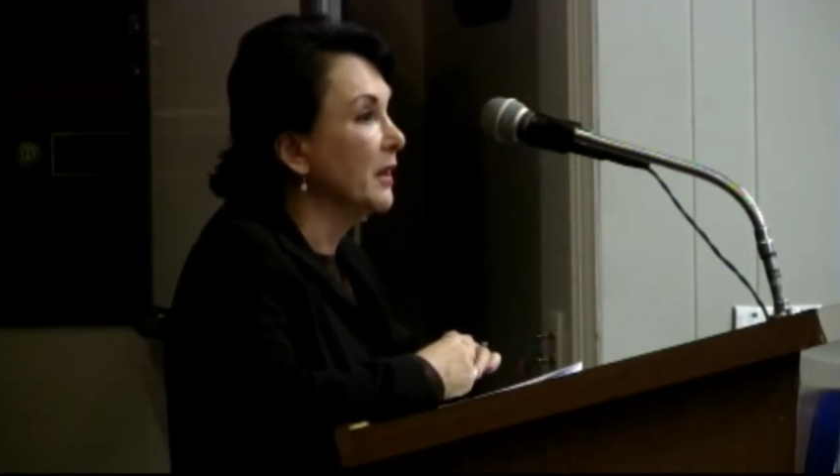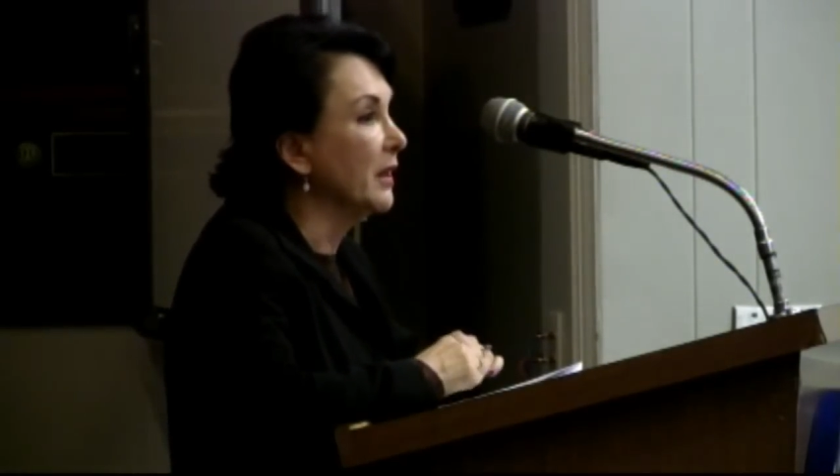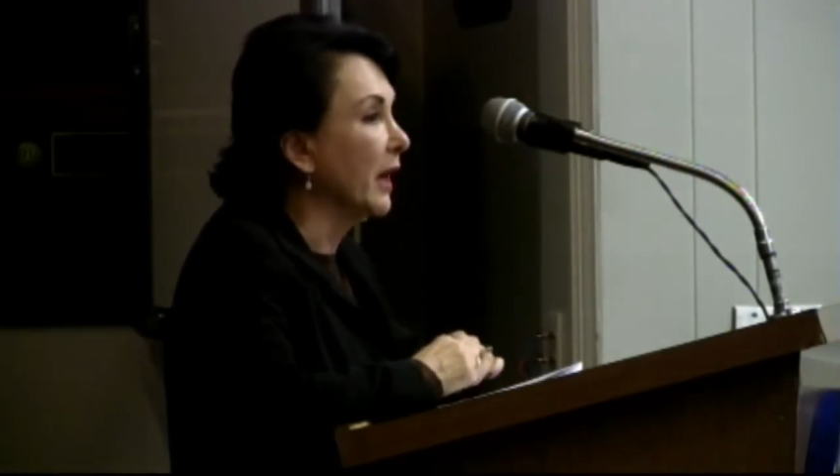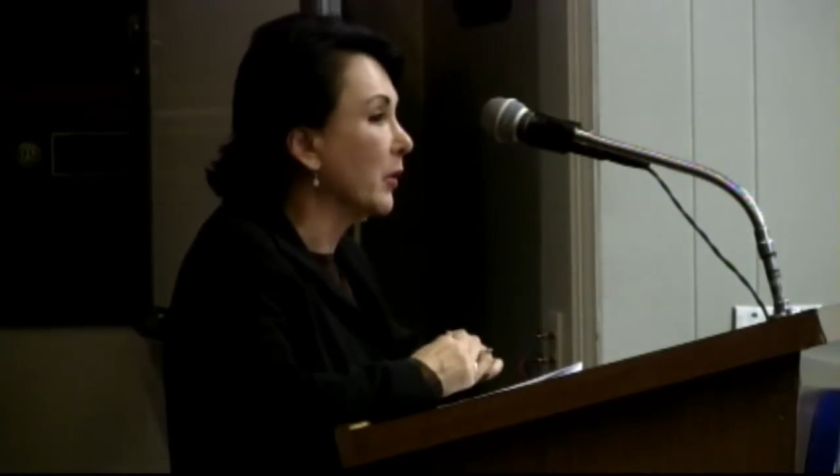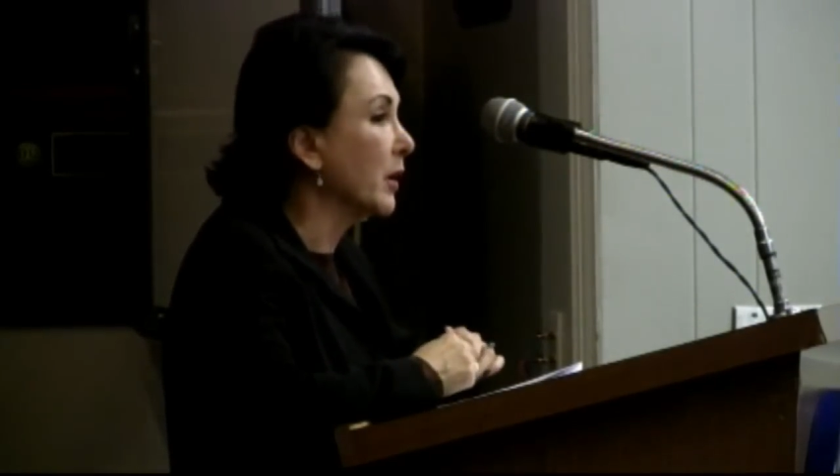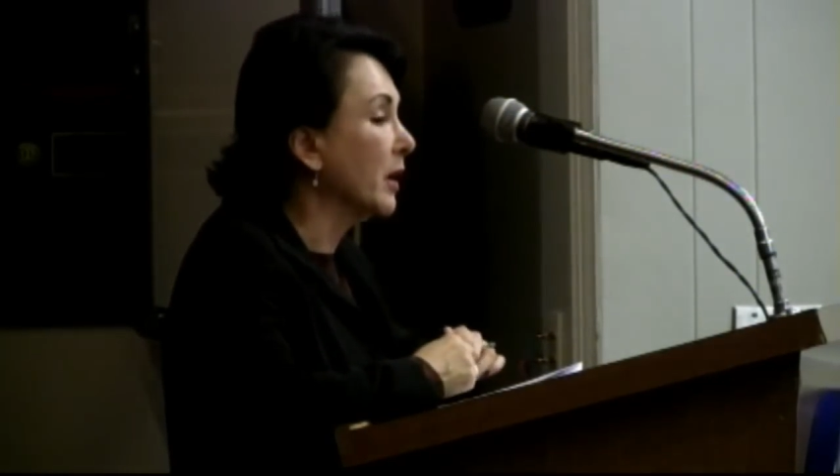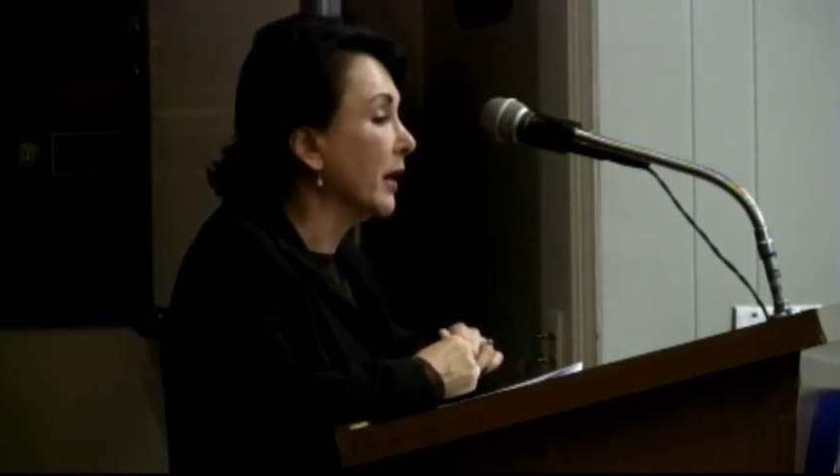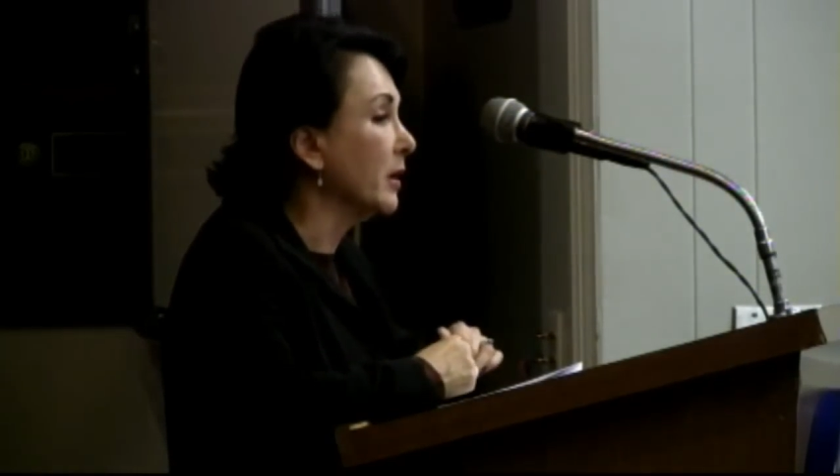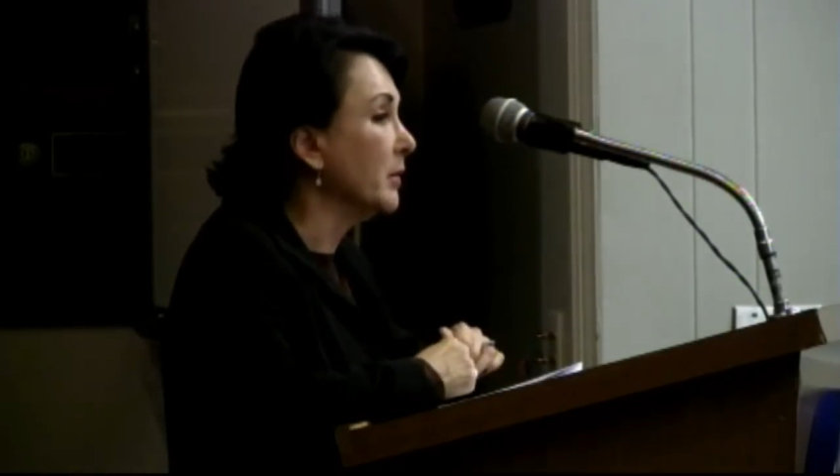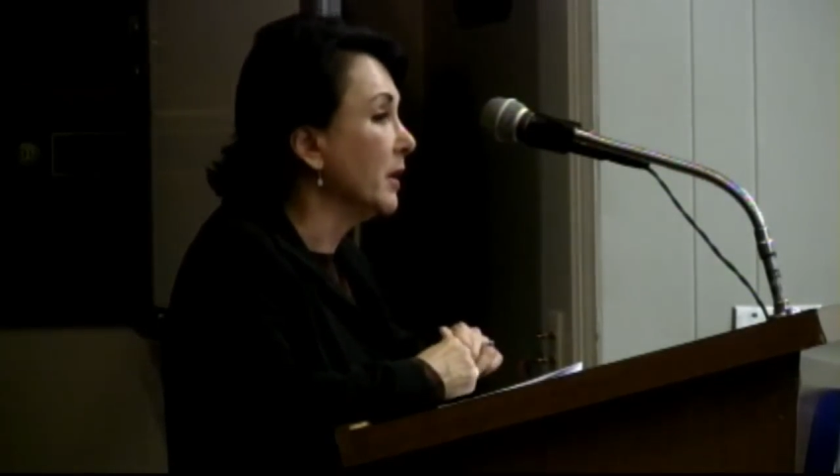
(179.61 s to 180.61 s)
in our
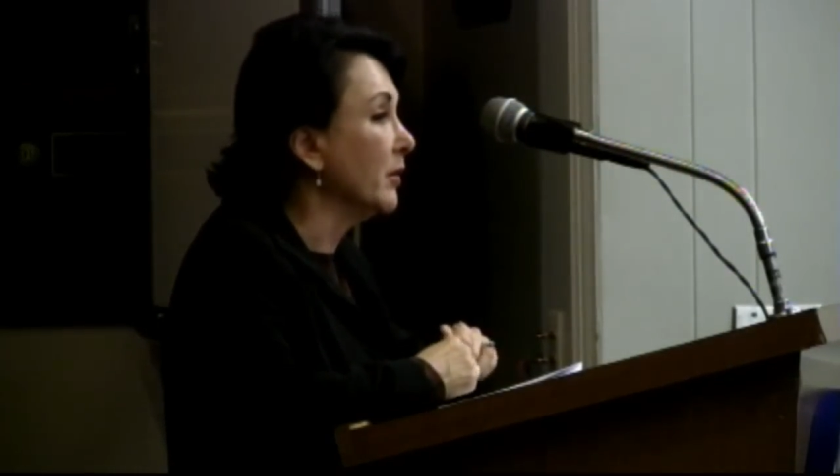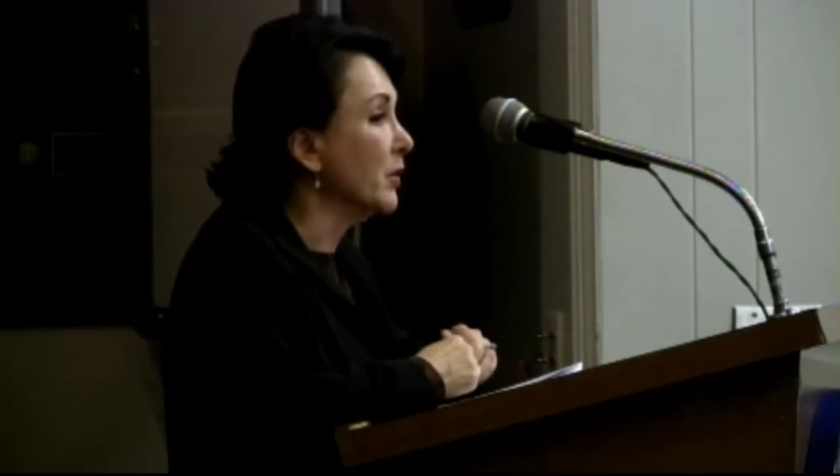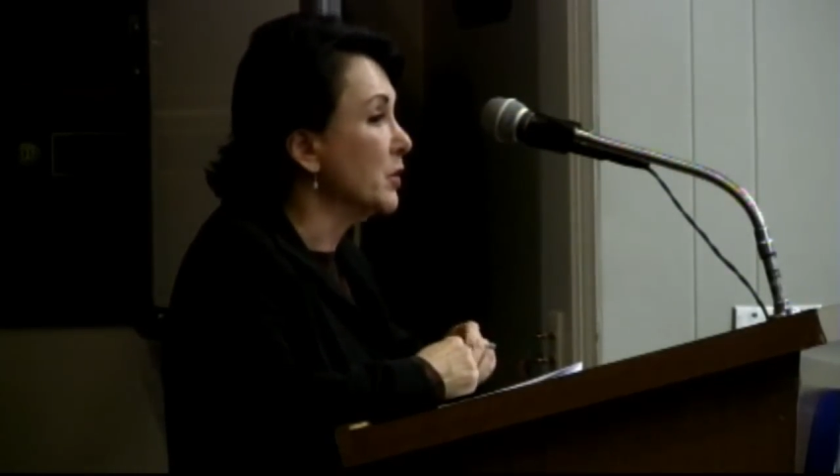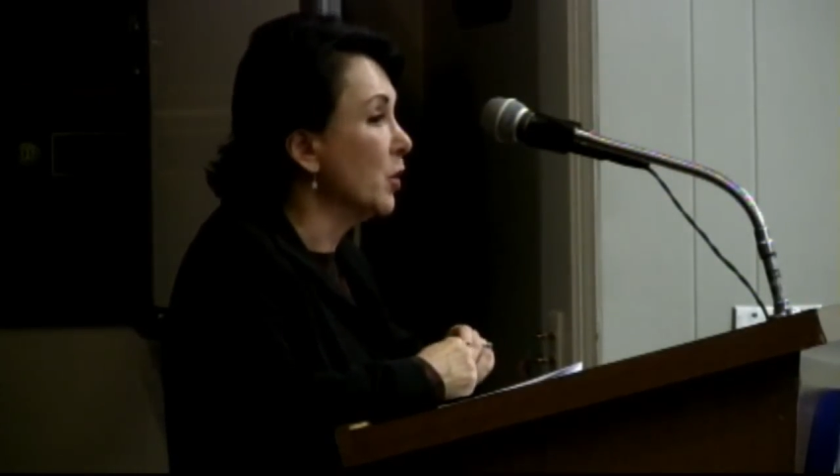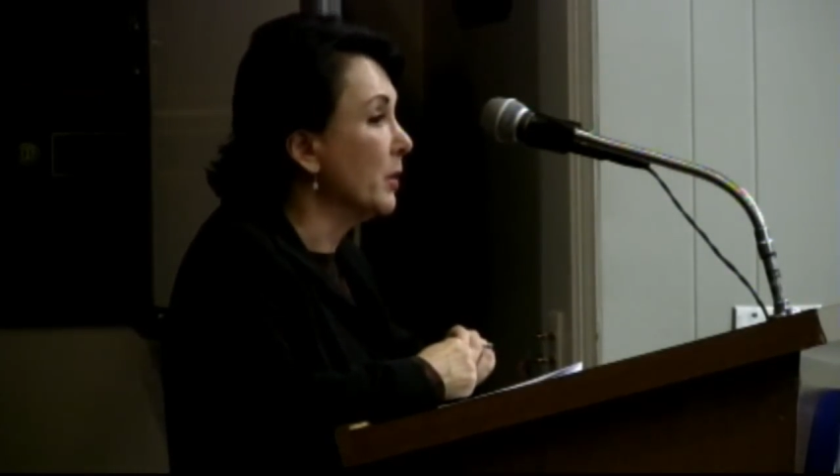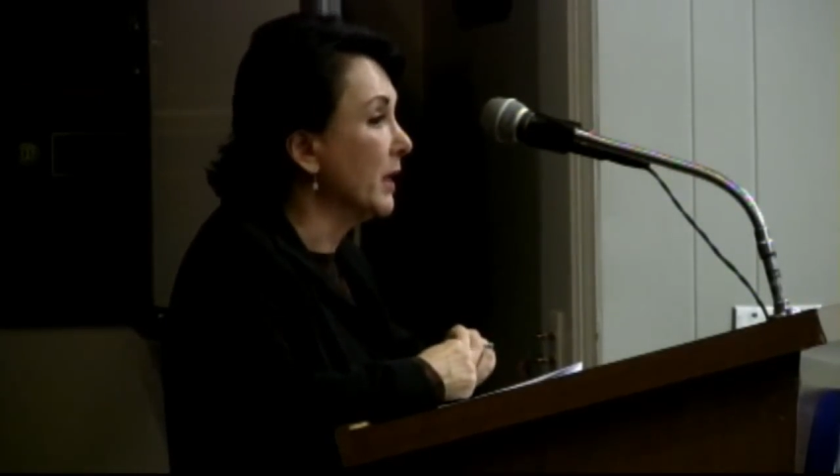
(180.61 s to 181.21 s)
economy, there is